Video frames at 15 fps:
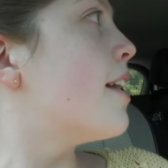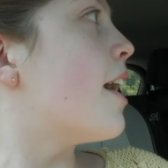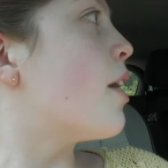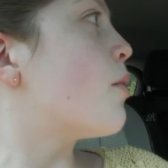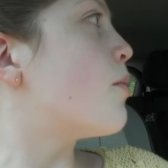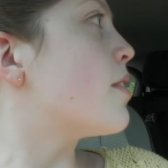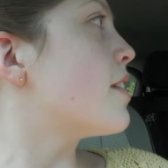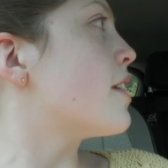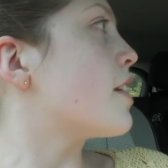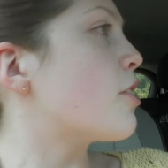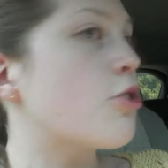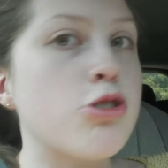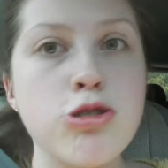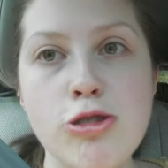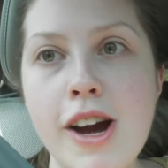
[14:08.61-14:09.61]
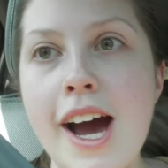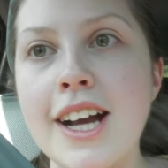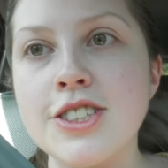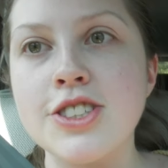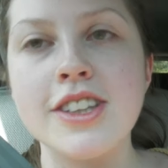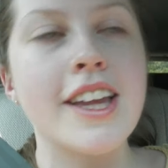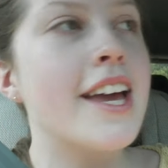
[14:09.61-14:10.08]
I don't want to like
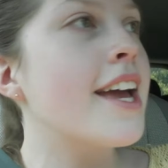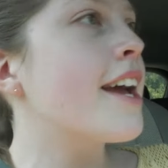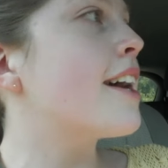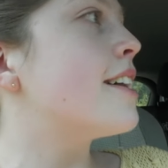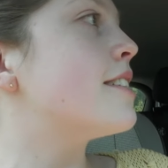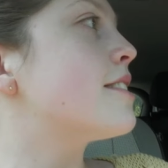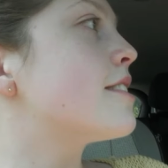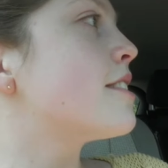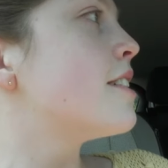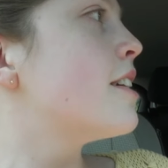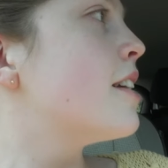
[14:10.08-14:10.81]
crash land.